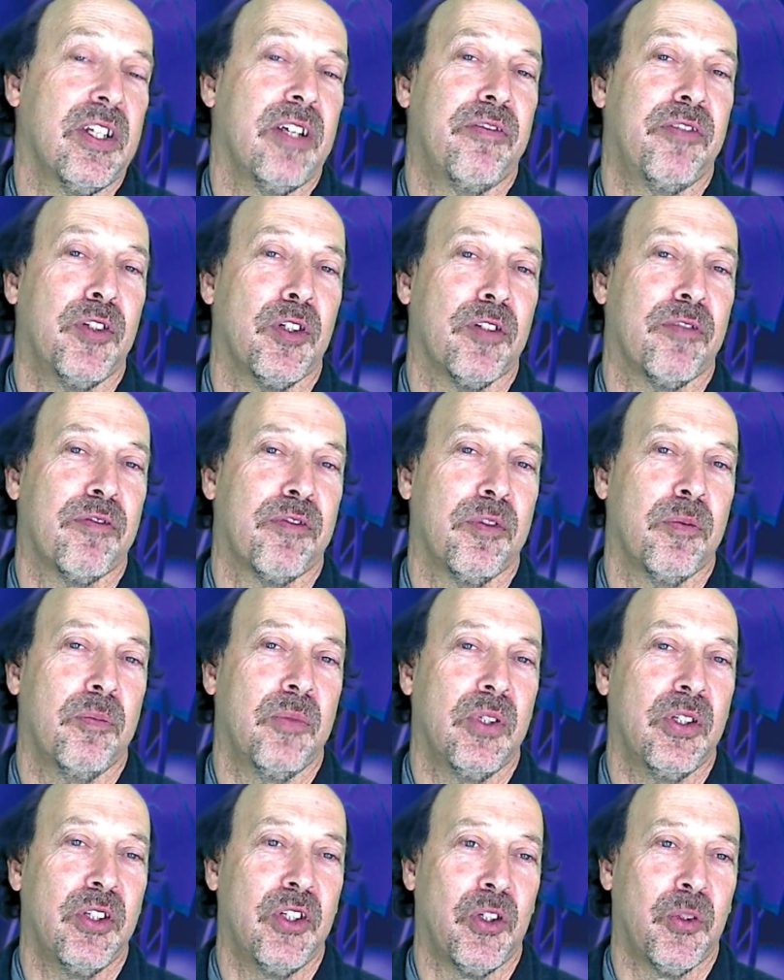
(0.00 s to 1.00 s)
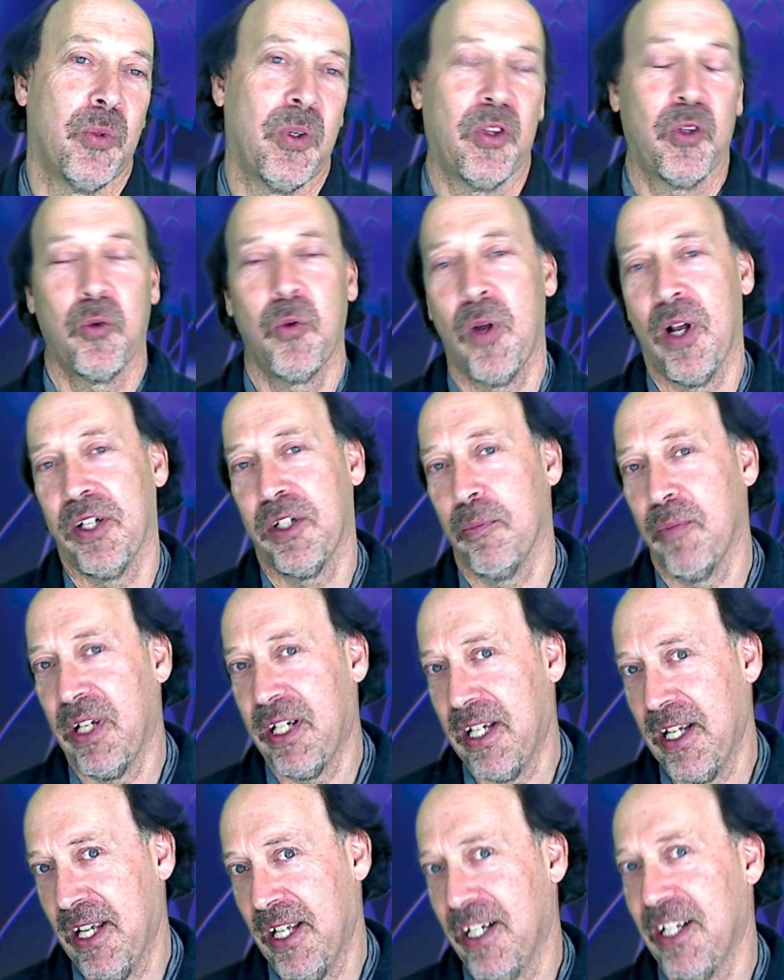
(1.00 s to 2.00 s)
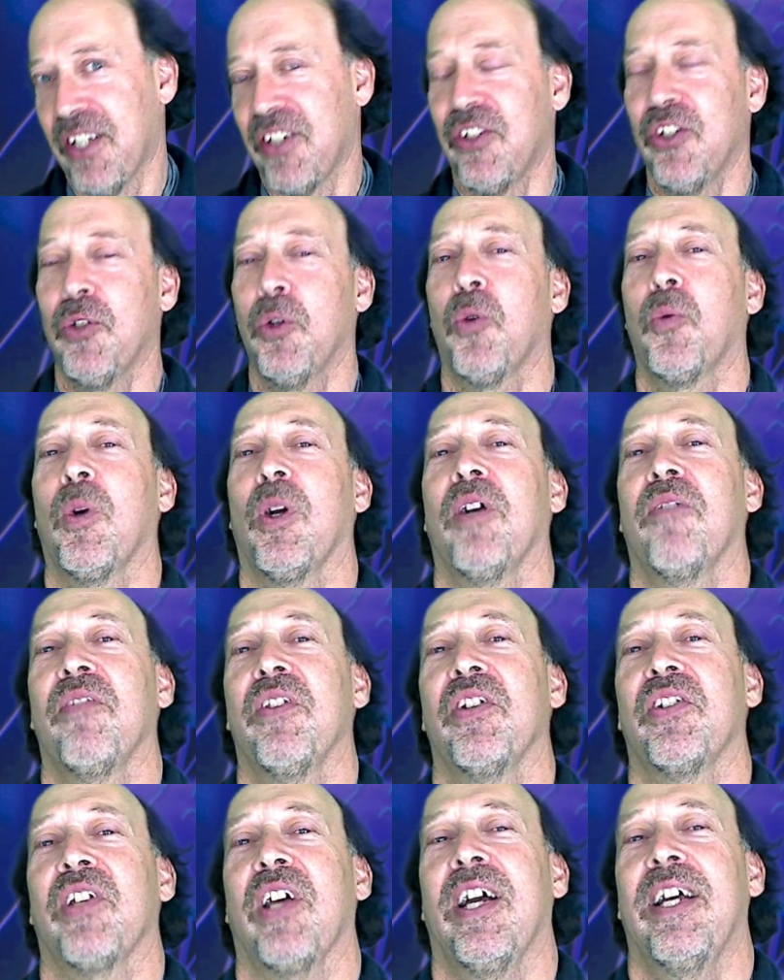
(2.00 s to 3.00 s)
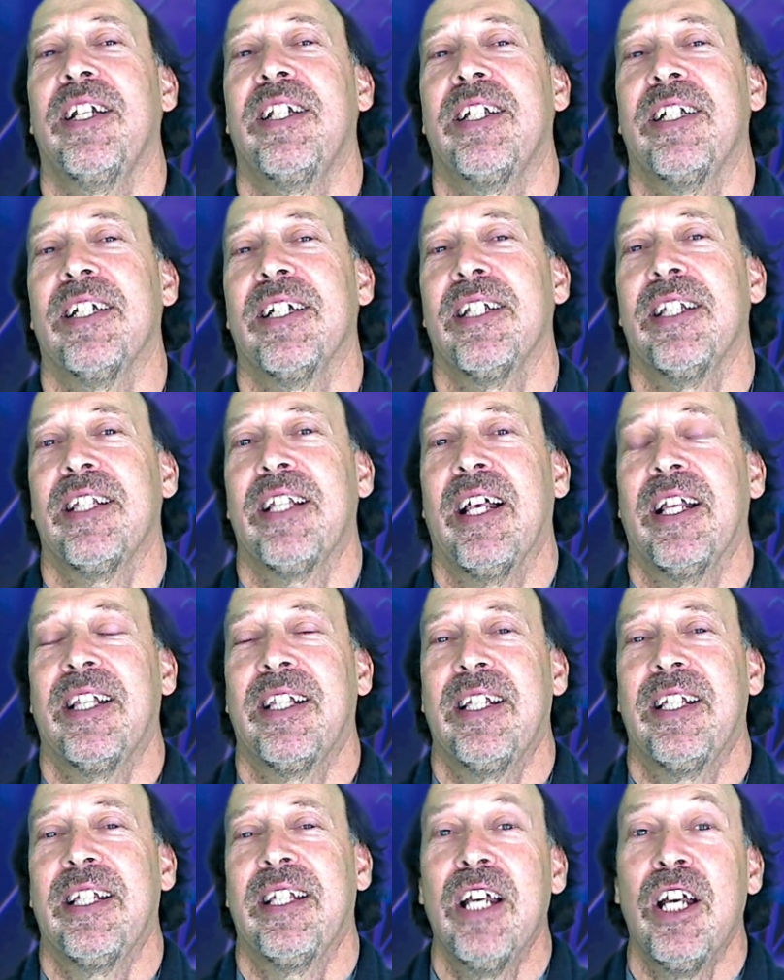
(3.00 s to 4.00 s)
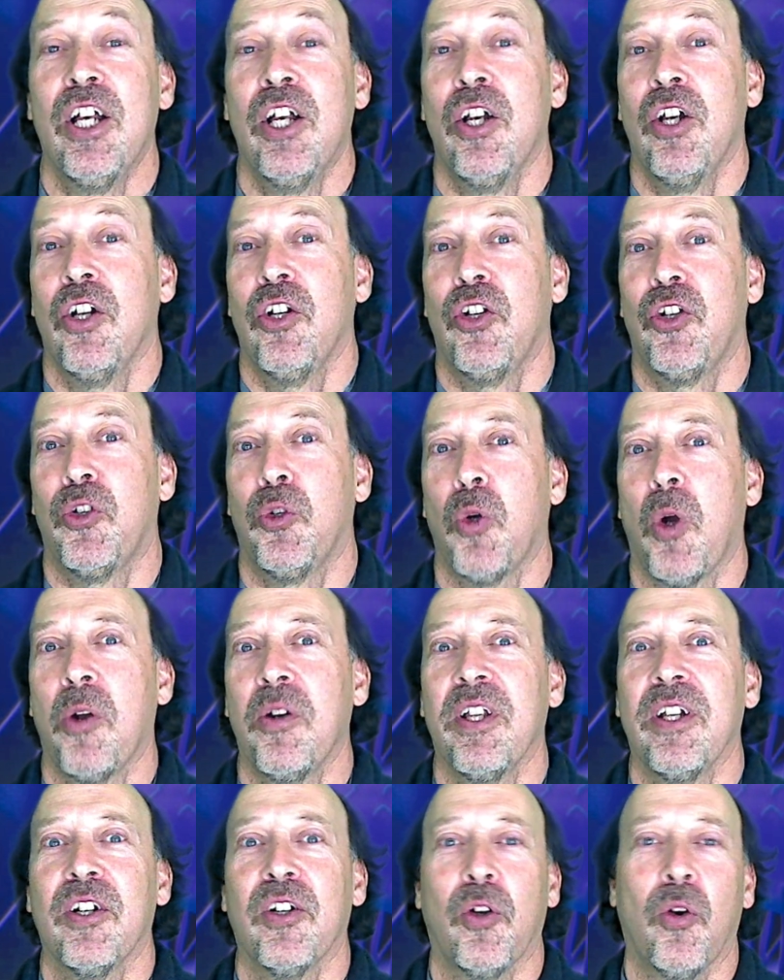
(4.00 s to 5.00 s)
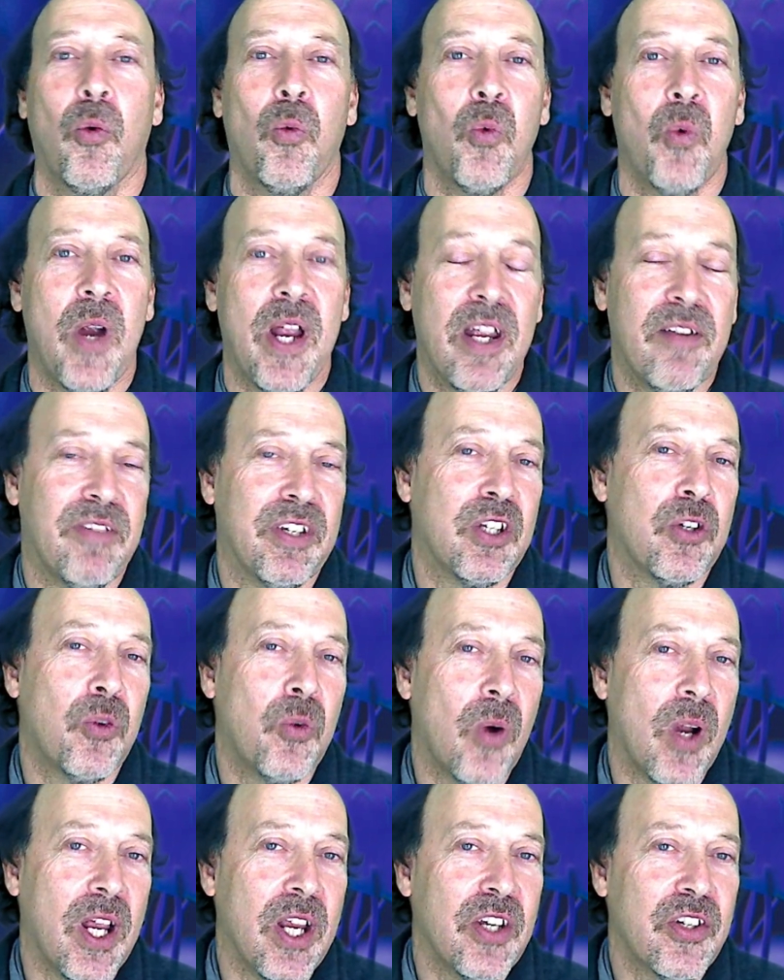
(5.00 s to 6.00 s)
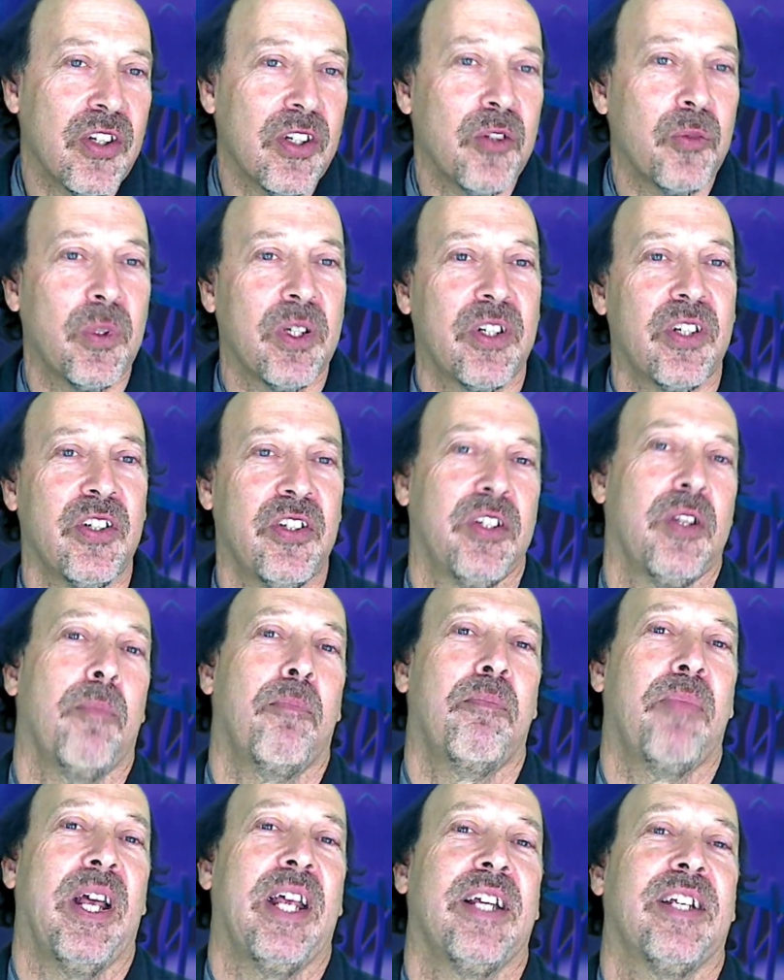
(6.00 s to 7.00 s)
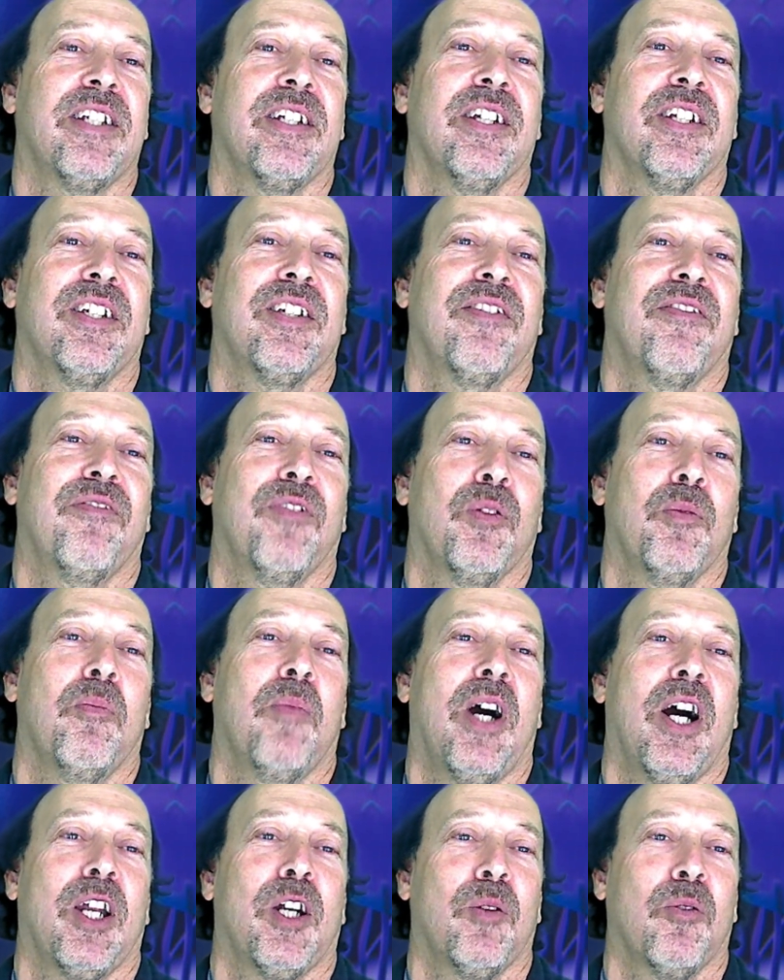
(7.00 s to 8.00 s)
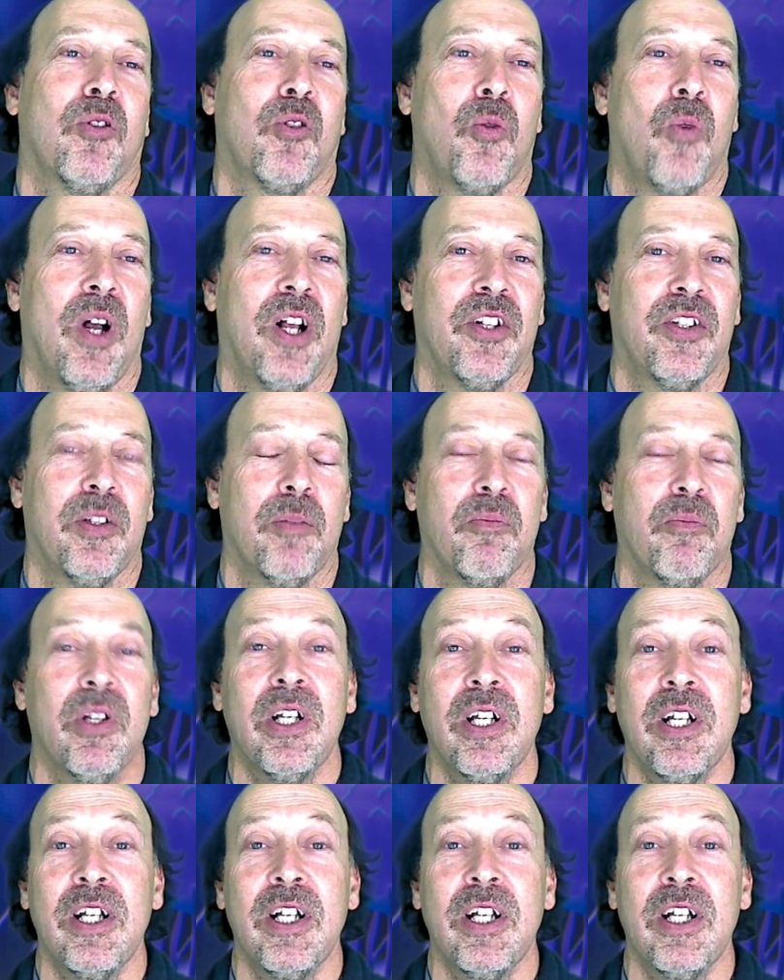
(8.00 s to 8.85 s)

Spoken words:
If you're familiar with quantum mechanics, you're aware of this idea that the Schrödinger wave equation, which is the basis for modern quantum